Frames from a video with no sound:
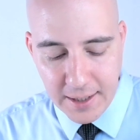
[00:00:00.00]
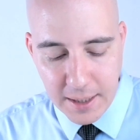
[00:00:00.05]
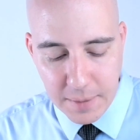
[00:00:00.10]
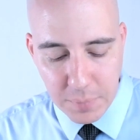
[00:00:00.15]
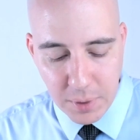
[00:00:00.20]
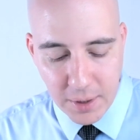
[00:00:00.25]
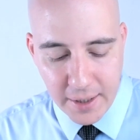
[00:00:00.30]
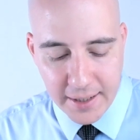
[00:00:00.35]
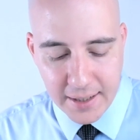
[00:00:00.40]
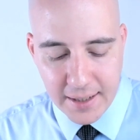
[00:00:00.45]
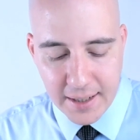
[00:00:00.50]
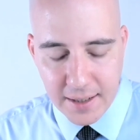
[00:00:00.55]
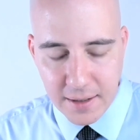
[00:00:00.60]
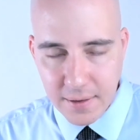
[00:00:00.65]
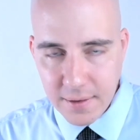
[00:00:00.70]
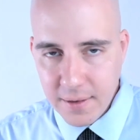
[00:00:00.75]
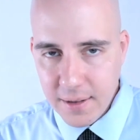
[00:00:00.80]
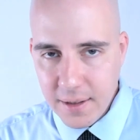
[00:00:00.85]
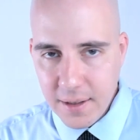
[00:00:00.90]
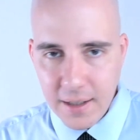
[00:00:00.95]
Anthony
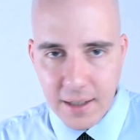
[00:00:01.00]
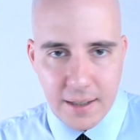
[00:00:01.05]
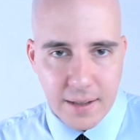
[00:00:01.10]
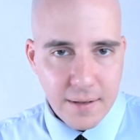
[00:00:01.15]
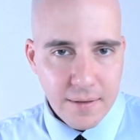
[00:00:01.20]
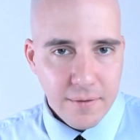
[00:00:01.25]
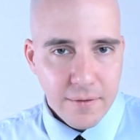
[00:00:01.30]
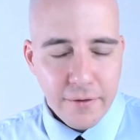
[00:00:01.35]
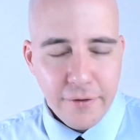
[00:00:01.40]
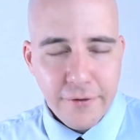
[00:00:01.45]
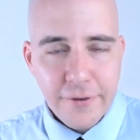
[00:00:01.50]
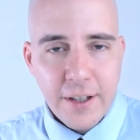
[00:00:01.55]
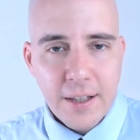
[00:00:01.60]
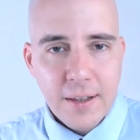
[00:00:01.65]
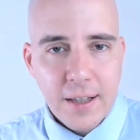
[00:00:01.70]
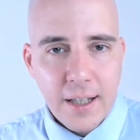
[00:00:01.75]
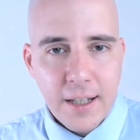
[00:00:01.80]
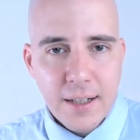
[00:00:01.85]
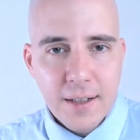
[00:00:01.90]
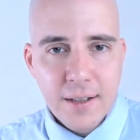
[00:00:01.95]
Blinken in
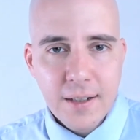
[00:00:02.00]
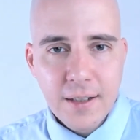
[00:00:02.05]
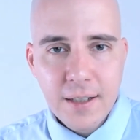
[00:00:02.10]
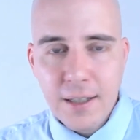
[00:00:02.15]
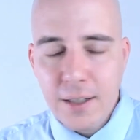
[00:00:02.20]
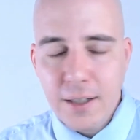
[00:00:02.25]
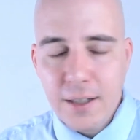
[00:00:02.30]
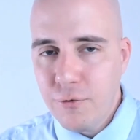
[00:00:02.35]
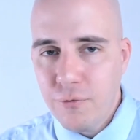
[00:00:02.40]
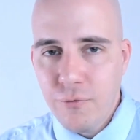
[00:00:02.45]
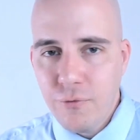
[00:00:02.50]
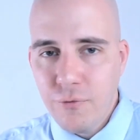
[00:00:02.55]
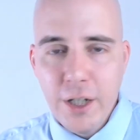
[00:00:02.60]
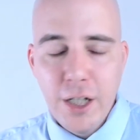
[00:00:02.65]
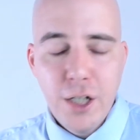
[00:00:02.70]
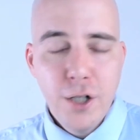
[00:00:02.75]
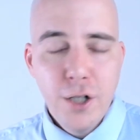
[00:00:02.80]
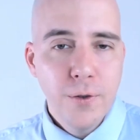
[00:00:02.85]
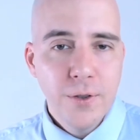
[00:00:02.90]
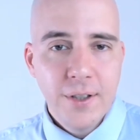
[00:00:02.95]
Finland. He
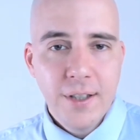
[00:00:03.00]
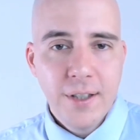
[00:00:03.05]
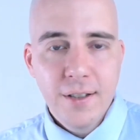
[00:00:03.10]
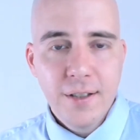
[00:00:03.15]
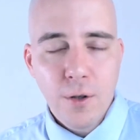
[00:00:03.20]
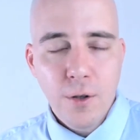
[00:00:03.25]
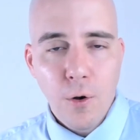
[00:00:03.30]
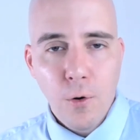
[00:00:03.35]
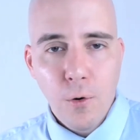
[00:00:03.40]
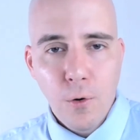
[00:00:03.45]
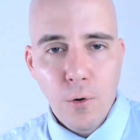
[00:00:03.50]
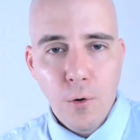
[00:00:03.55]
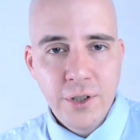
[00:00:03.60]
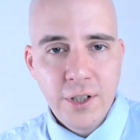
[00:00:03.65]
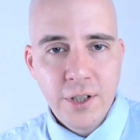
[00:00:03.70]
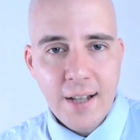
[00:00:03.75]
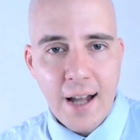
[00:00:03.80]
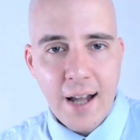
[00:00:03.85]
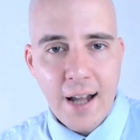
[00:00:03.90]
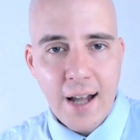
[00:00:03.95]
reused this
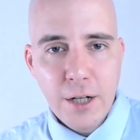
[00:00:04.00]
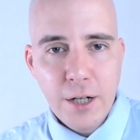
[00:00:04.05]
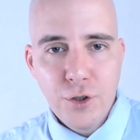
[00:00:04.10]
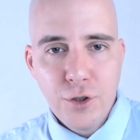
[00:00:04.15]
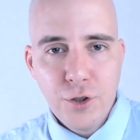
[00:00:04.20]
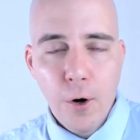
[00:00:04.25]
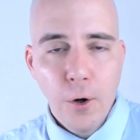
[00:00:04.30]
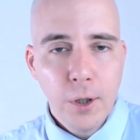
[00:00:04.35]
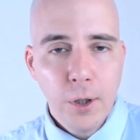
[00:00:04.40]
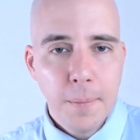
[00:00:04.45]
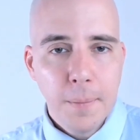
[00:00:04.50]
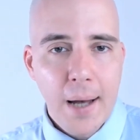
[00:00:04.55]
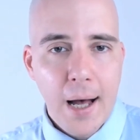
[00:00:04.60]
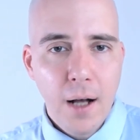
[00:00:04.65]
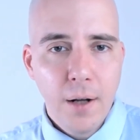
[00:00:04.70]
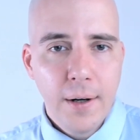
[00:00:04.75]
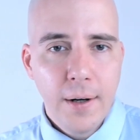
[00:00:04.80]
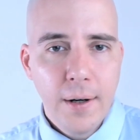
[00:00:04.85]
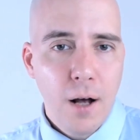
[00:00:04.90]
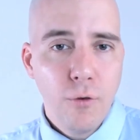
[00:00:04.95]
old tired joke
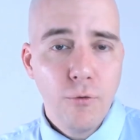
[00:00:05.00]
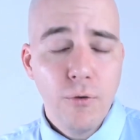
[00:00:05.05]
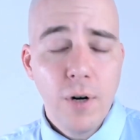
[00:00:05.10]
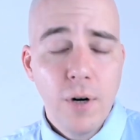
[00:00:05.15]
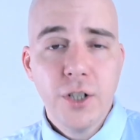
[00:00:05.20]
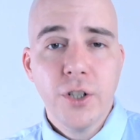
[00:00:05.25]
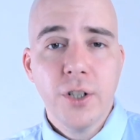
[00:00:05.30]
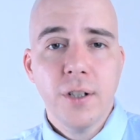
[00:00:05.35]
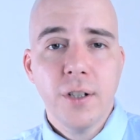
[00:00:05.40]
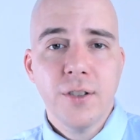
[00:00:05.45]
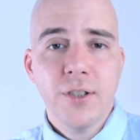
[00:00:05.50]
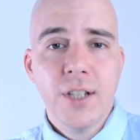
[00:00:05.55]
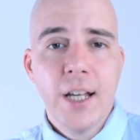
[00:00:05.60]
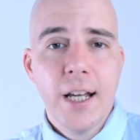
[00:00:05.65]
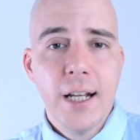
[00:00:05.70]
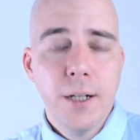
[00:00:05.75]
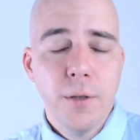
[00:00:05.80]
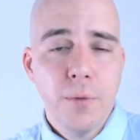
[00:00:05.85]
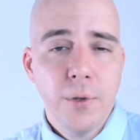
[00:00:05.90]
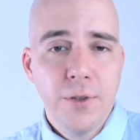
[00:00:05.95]
about how Russia
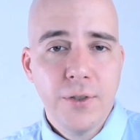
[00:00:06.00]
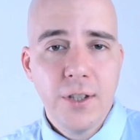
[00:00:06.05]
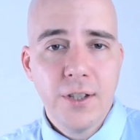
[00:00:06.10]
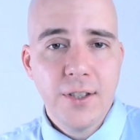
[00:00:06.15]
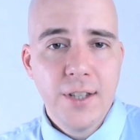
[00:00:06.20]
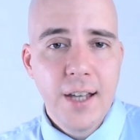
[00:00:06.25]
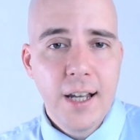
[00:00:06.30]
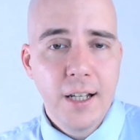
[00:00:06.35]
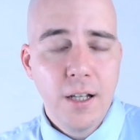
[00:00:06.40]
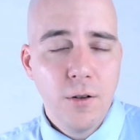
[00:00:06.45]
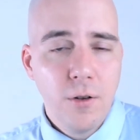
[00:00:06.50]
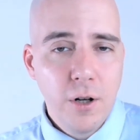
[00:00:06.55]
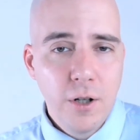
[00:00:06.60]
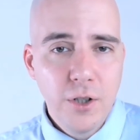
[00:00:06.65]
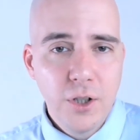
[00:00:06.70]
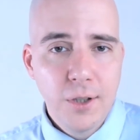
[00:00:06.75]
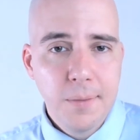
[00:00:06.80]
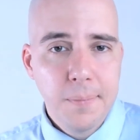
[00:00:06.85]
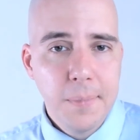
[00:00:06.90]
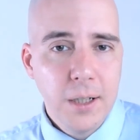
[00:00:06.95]
said it was the second
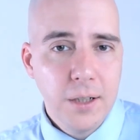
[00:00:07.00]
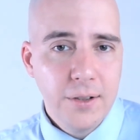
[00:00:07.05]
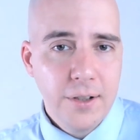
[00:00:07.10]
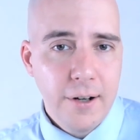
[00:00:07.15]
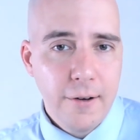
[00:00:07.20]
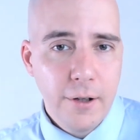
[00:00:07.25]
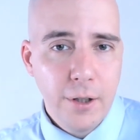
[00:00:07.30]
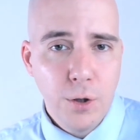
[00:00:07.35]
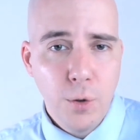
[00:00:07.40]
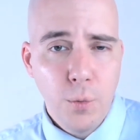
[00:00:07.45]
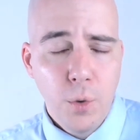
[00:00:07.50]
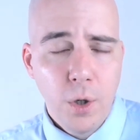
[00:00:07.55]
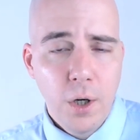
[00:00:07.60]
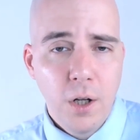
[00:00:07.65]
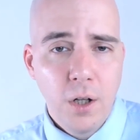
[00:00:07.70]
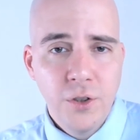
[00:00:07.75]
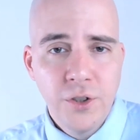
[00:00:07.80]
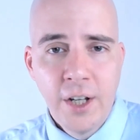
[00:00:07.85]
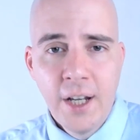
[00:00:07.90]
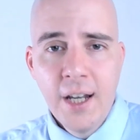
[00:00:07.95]
largest military in the
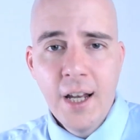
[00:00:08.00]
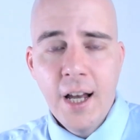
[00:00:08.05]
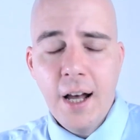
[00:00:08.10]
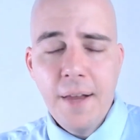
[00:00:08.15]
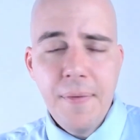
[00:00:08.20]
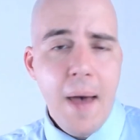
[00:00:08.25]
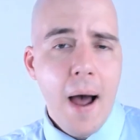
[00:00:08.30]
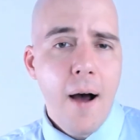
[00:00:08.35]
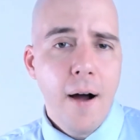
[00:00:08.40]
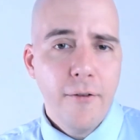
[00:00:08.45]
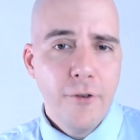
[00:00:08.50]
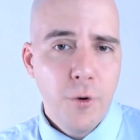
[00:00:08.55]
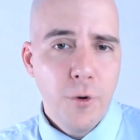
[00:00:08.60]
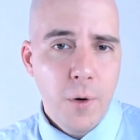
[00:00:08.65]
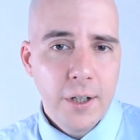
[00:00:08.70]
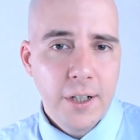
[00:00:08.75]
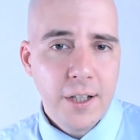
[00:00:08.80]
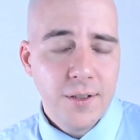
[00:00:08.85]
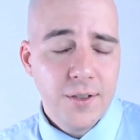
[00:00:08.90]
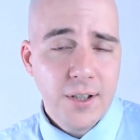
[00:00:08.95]
world, and now
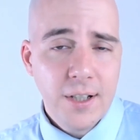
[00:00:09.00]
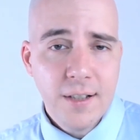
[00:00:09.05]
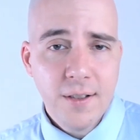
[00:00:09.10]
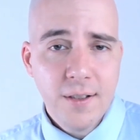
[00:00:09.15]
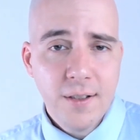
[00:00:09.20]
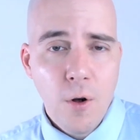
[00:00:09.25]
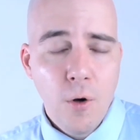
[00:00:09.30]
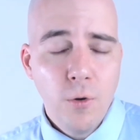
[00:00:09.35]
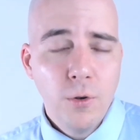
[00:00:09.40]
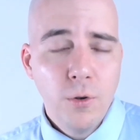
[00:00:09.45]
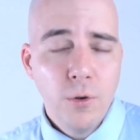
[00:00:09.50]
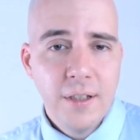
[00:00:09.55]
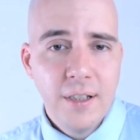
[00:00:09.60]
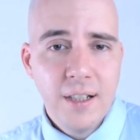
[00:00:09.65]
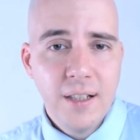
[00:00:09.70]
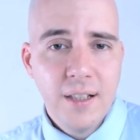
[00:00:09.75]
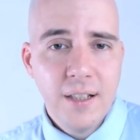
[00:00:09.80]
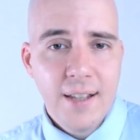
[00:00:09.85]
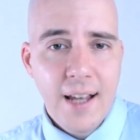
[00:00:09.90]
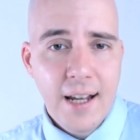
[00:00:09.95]
everyone can see it's only
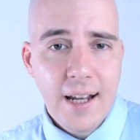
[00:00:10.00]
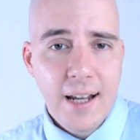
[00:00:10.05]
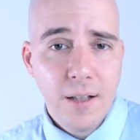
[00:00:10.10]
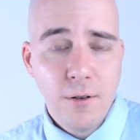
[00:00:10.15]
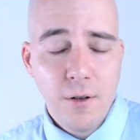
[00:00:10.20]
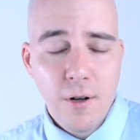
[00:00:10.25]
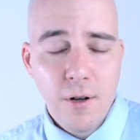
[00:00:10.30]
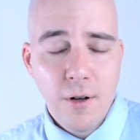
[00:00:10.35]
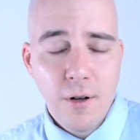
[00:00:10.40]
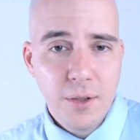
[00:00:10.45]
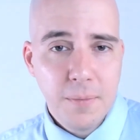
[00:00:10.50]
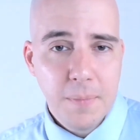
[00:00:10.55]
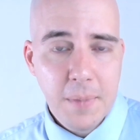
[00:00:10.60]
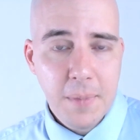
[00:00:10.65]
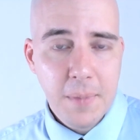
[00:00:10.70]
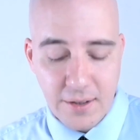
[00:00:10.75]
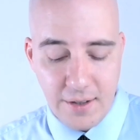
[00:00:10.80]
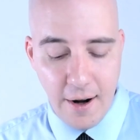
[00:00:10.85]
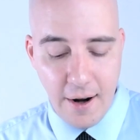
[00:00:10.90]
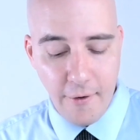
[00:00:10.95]
the second largest
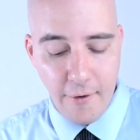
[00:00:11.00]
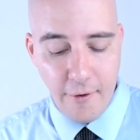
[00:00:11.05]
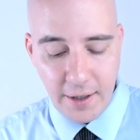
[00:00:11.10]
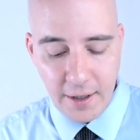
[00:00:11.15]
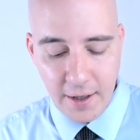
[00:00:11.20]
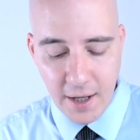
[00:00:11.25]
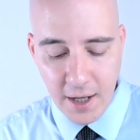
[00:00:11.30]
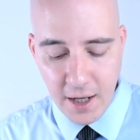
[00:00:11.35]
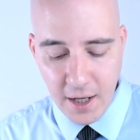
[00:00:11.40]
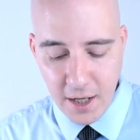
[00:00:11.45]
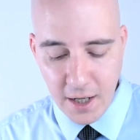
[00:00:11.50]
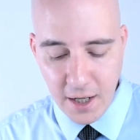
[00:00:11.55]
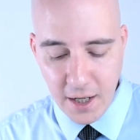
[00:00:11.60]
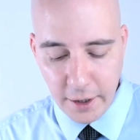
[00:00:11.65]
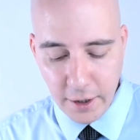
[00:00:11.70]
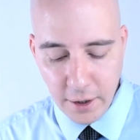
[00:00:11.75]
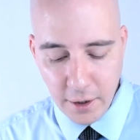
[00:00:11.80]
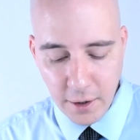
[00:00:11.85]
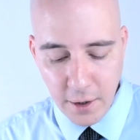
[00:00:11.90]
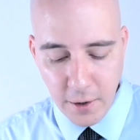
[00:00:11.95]
military
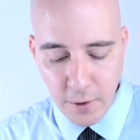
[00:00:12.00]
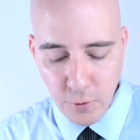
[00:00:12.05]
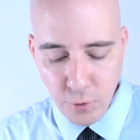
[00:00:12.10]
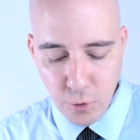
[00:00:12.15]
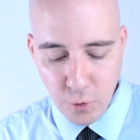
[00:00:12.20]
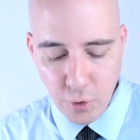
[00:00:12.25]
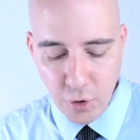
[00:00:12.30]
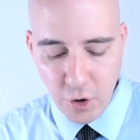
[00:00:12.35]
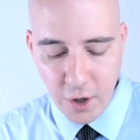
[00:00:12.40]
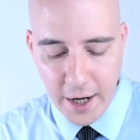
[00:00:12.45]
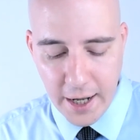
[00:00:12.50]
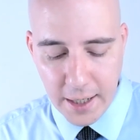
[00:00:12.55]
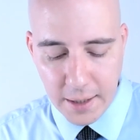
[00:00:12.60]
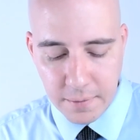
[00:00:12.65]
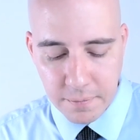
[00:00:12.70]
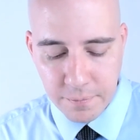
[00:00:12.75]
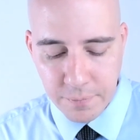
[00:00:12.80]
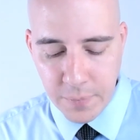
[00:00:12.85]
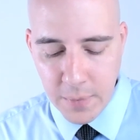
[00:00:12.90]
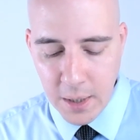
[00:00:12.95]
in
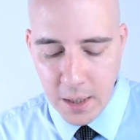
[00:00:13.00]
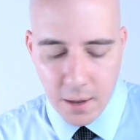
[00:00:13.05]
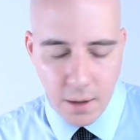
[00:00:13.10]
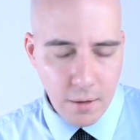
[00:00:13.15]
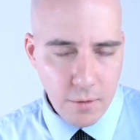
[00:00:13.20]
Ukraine.